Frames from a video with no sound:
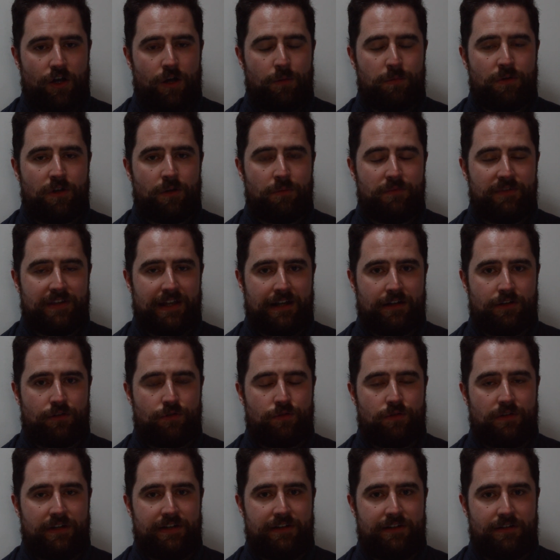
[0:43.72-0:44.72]
up comes
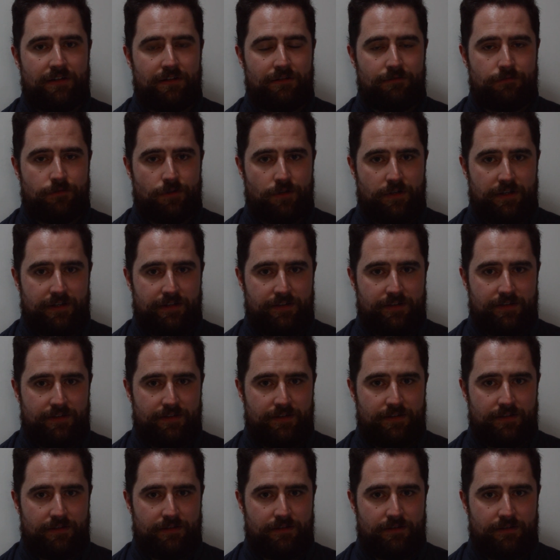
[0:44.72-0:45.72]
that critical
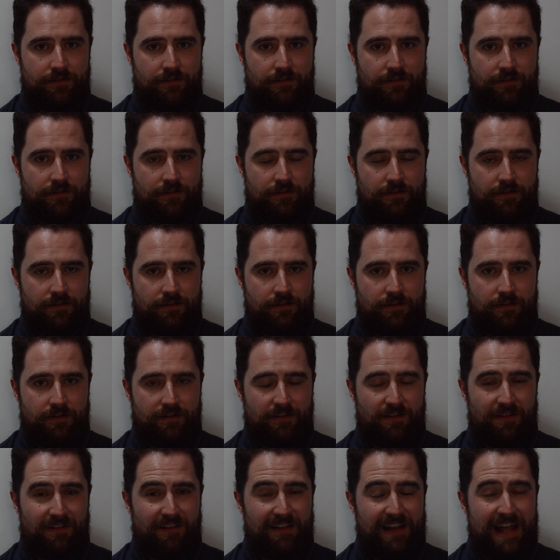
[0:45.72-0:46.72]
voice.
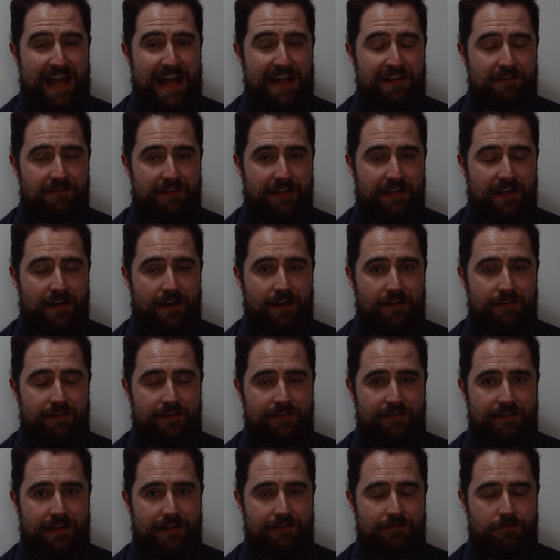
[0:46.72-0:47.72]
So laddering
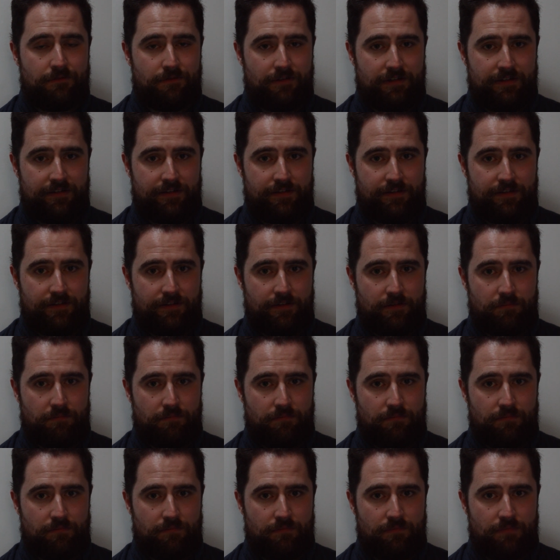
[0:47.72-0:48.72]
on the
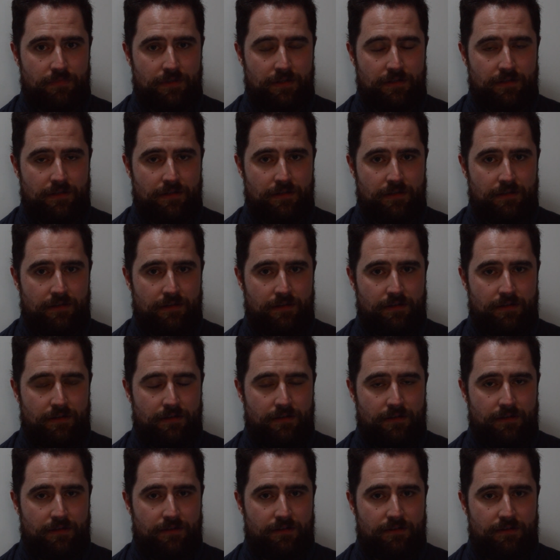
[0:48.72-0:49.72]
self-criticism.
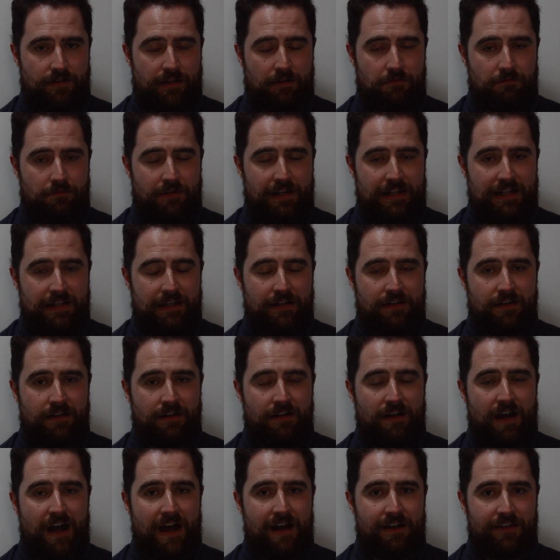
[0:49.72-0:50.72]
So that really
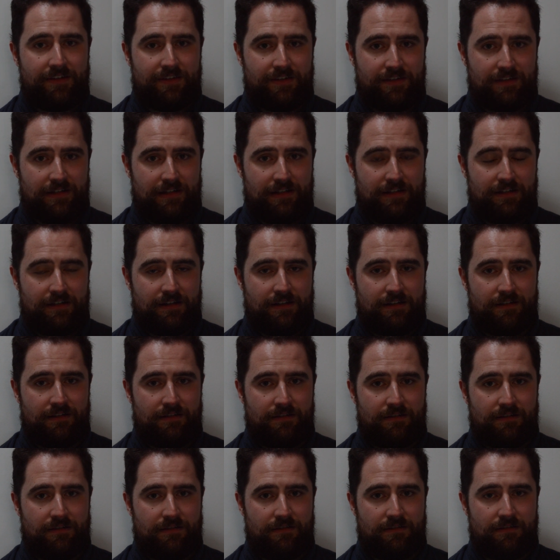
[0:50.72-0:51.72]
caustic,
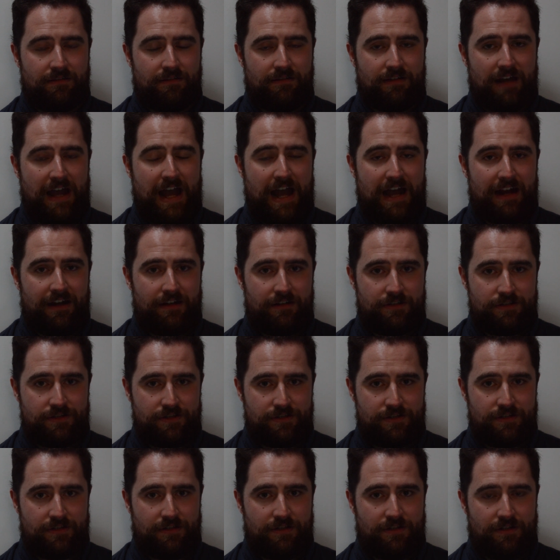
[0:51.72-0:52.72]

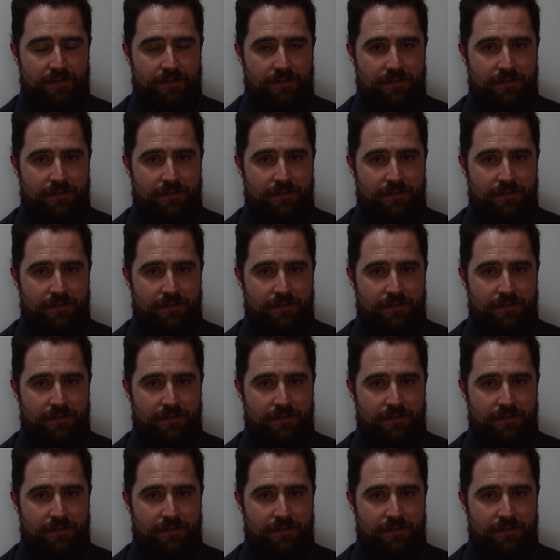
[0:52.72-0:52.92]
harsh,